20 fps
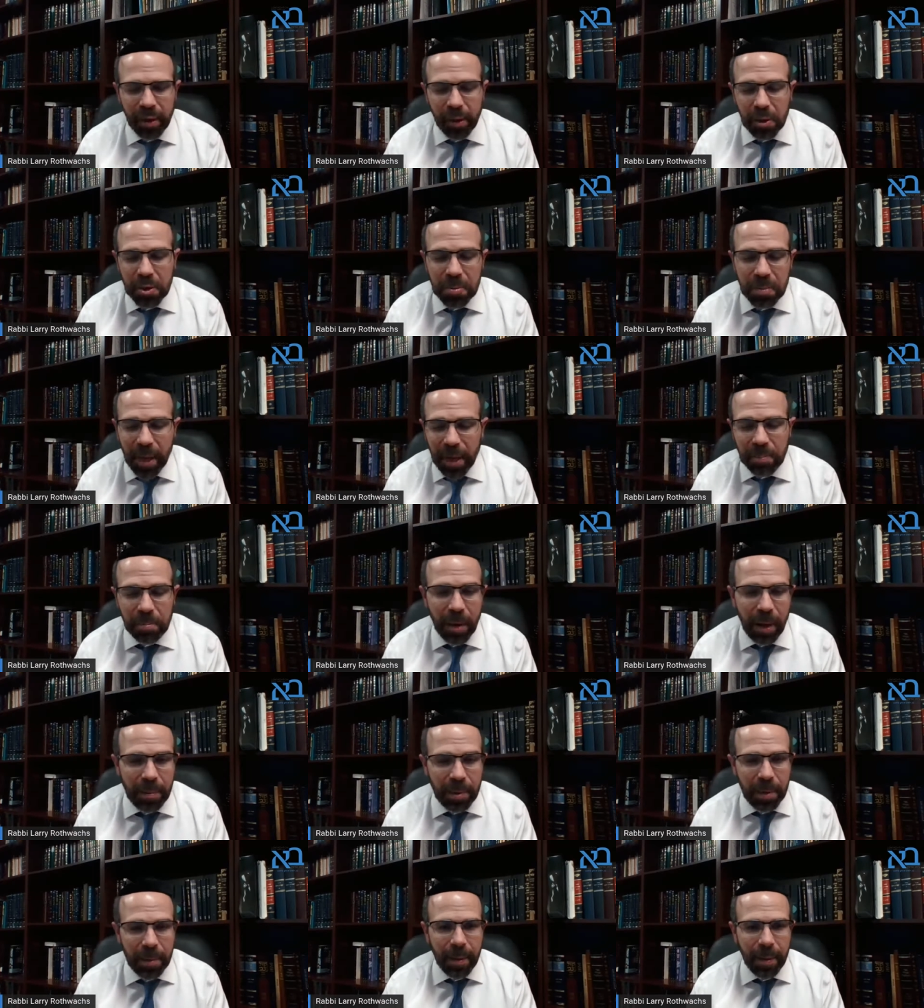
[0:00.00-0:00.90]
that goes back
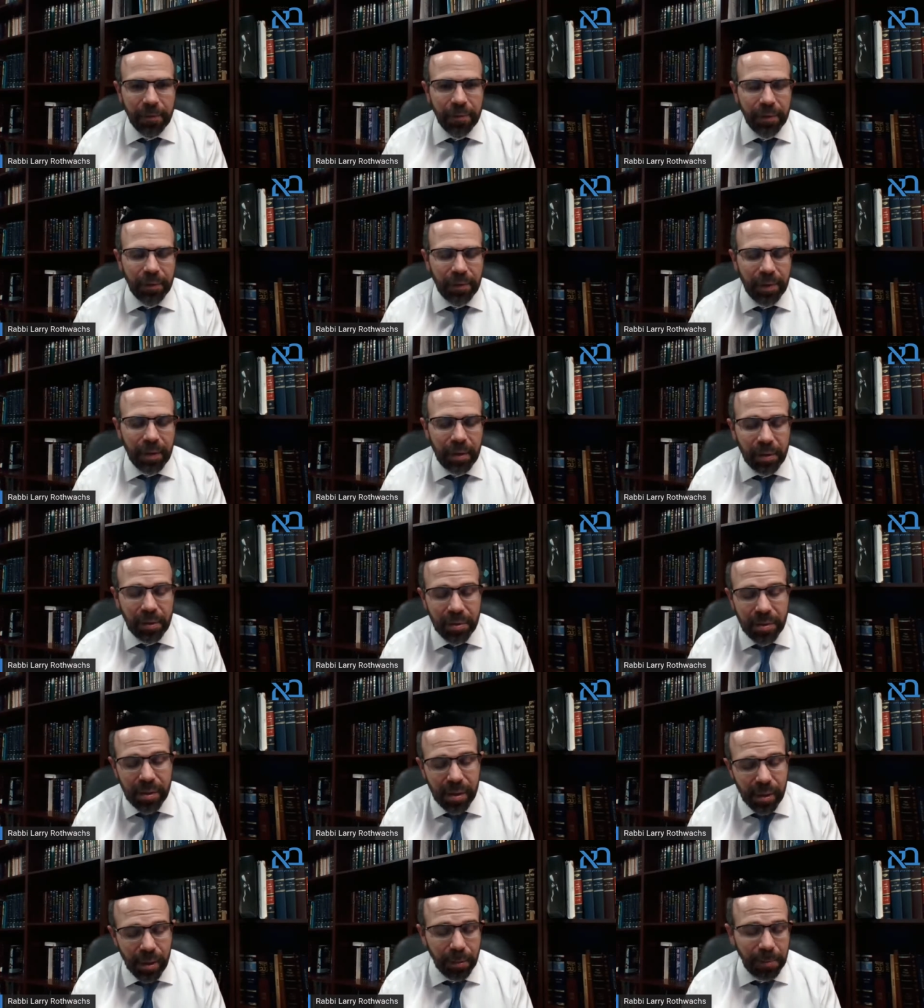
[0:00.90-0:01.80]
probably about 15
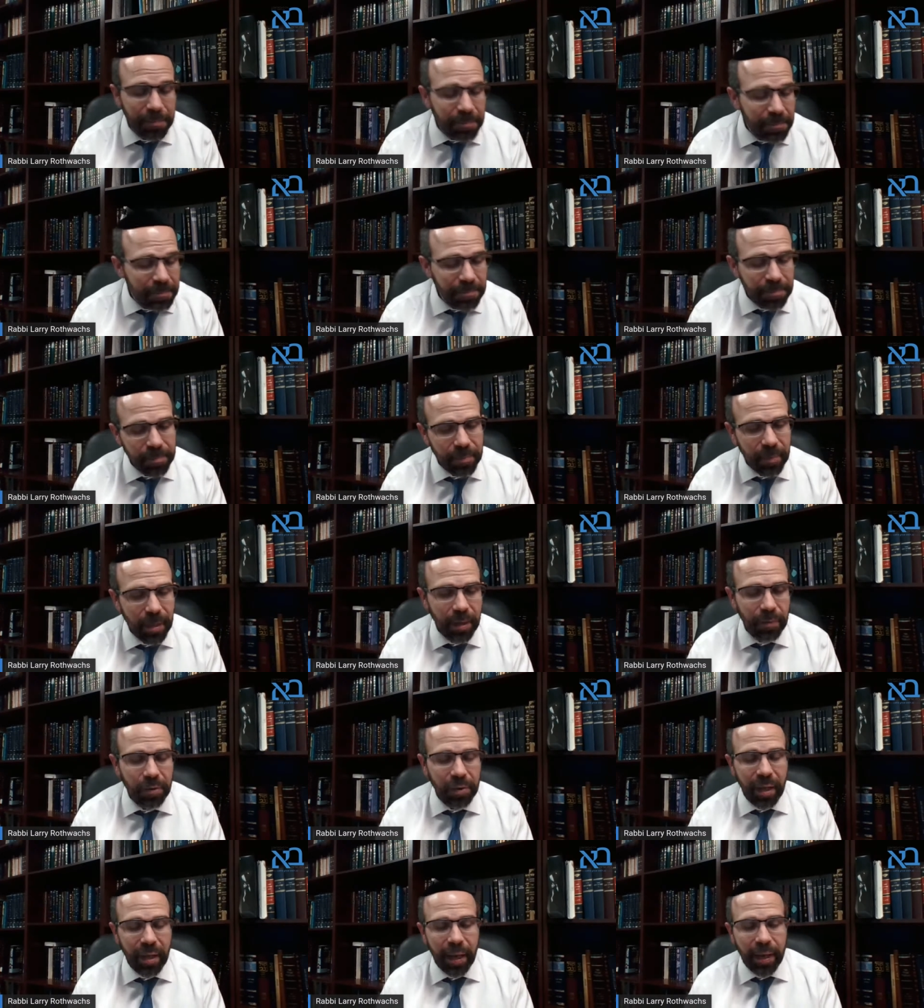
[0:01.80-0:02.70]
years ago,
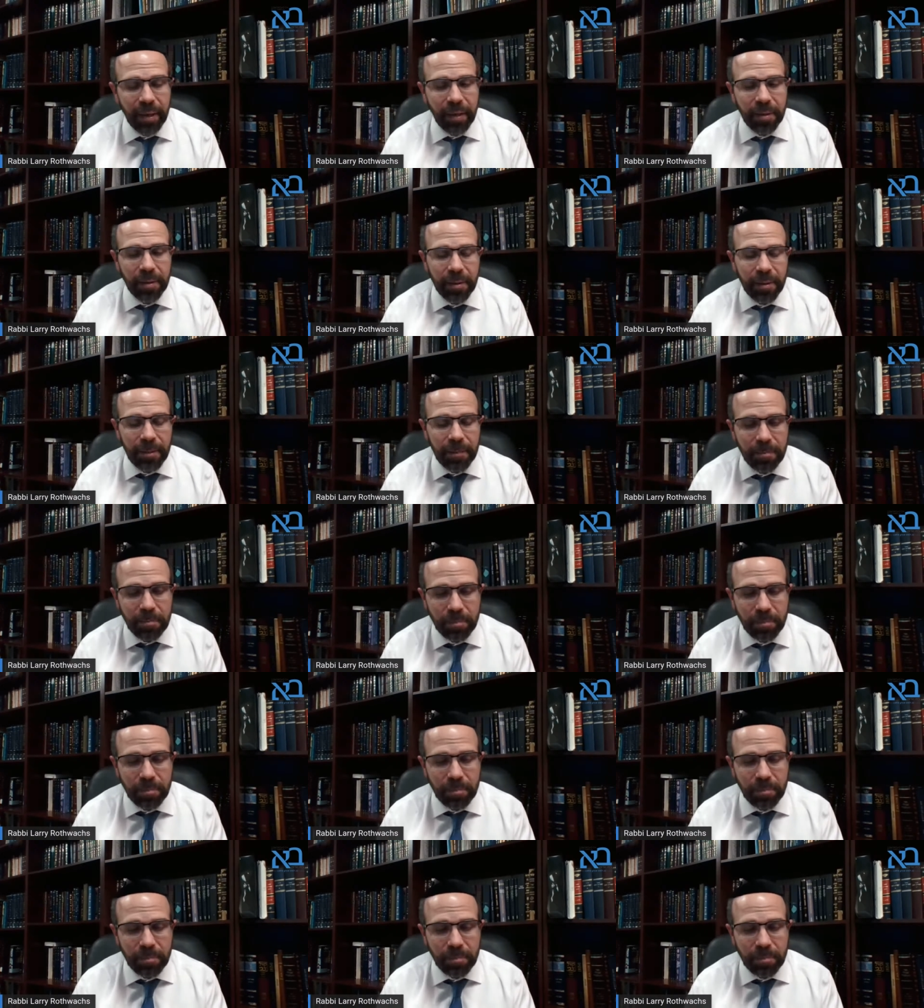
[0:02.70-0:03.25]
give or take,